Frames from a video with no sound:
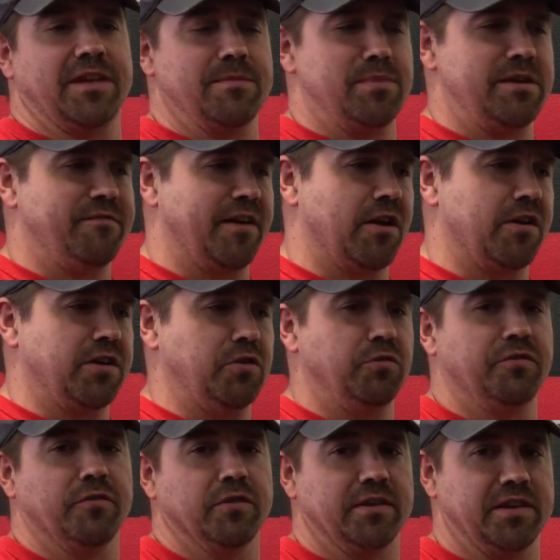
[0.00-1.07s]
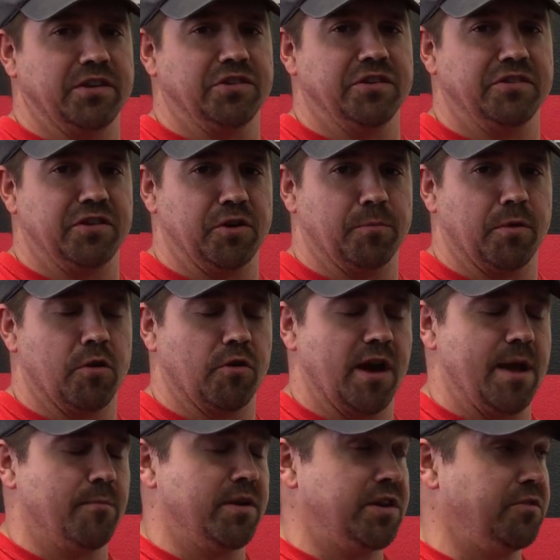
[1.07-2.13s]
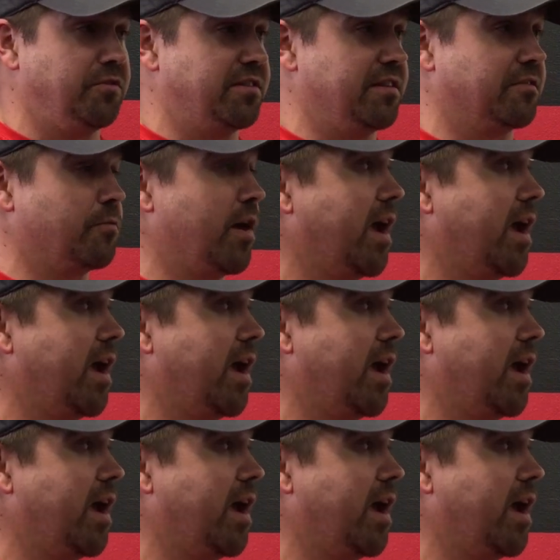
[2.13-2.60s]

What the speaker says: can be very useful additions to your program when used this